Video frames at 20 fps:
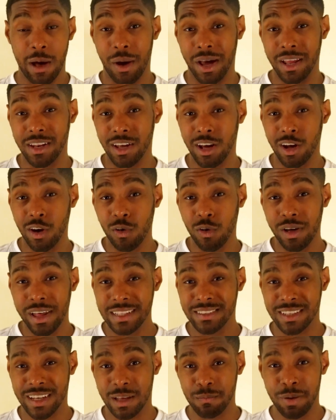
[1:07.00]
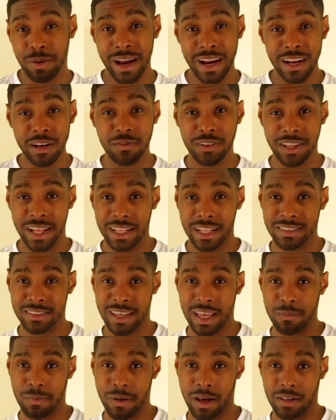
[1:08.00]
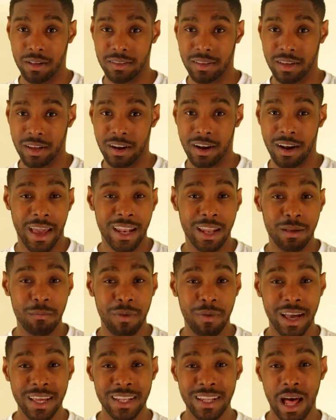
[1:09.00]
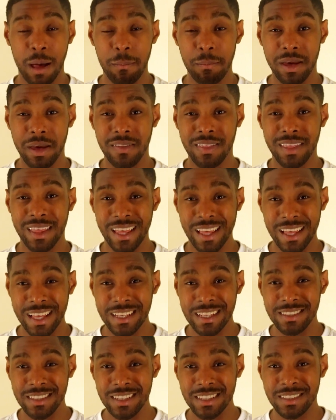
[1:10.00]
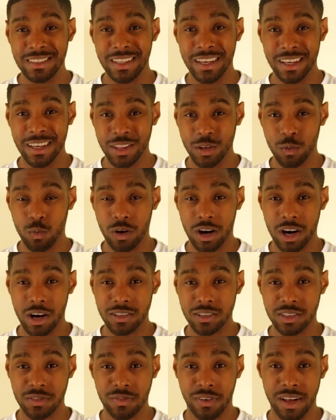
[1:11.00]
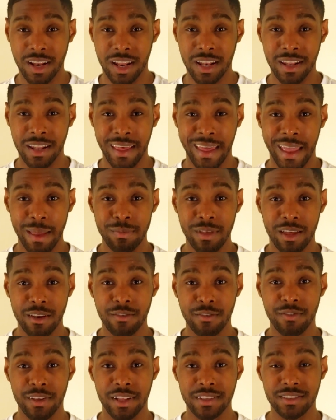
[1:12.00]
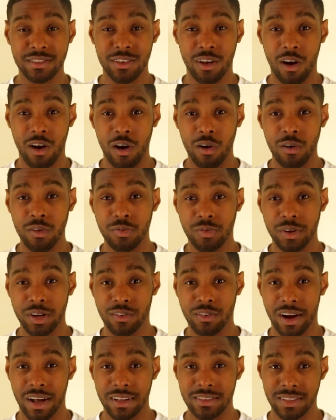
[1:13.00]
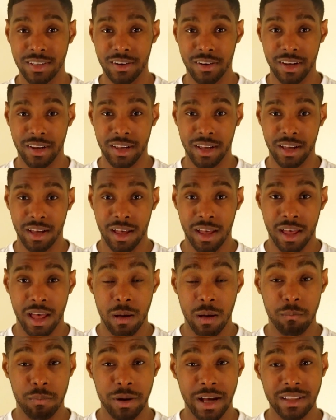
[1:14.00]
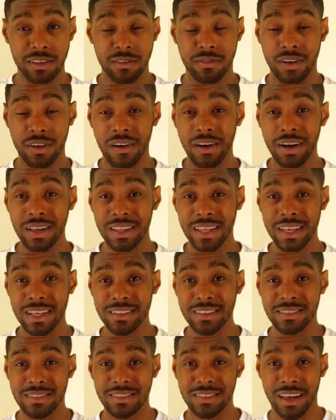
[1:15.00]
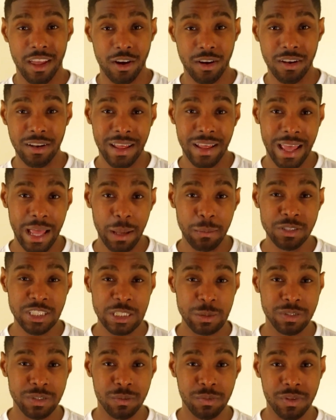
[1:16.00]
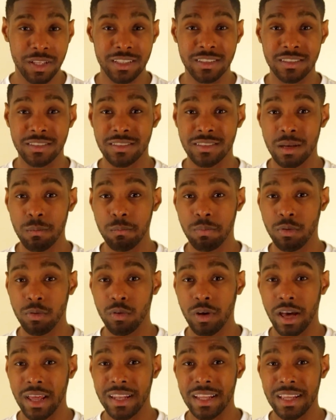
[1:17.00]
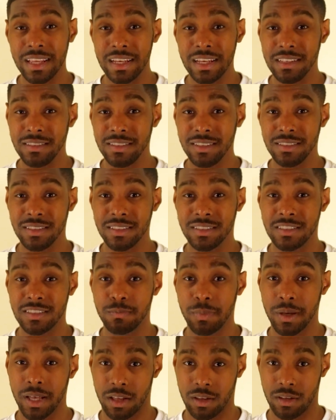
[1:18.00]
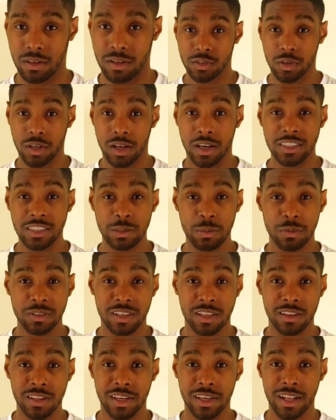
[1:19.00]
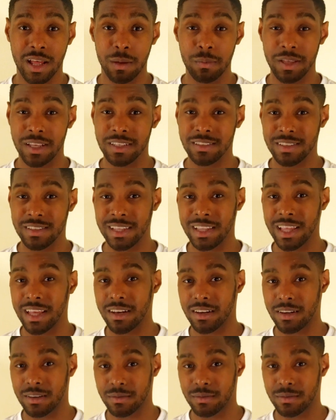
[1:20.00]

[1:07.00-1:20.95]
I know it's a competitive landscape out there, and it might not be the easiest thing in the world to find a name that fits all three criteria. But at the very least, your name should be something simple and easy to spell so customers can look it up easily later.